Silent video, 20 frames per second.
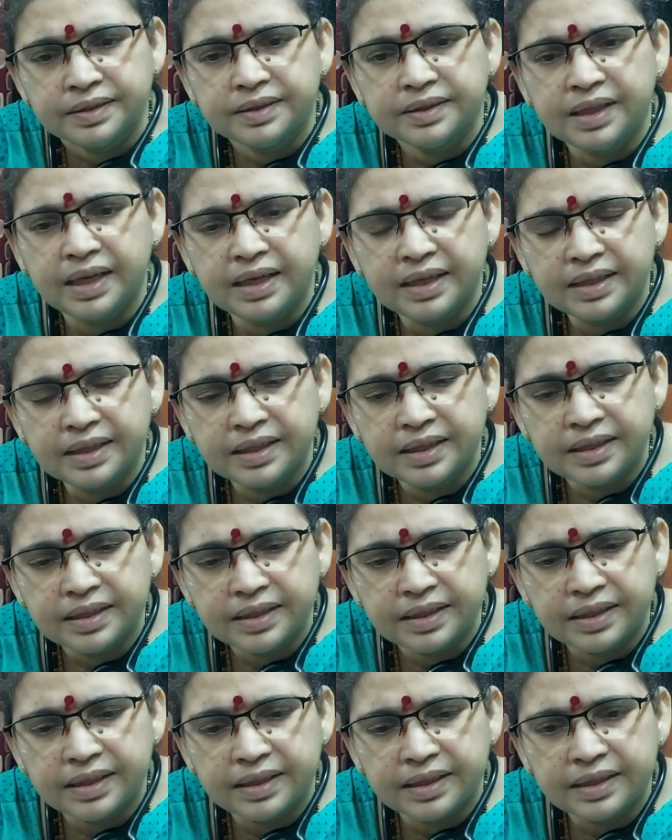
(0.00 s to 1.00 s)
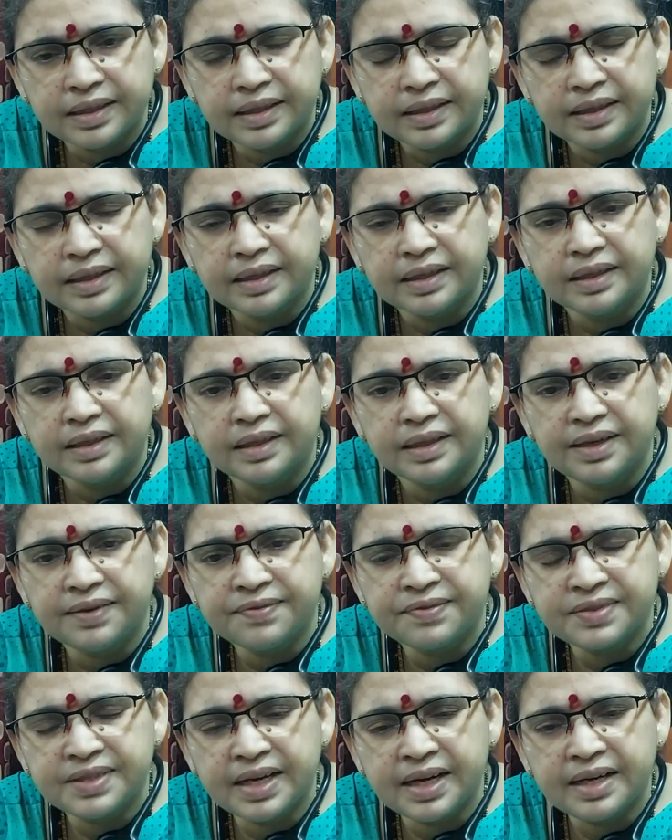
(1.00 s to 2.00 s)
The
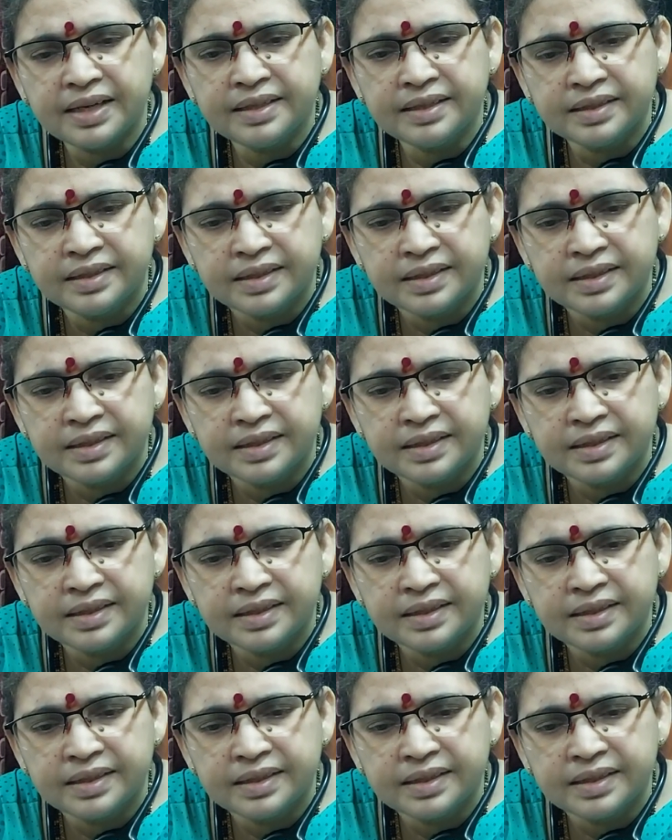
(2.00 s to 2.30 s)
left side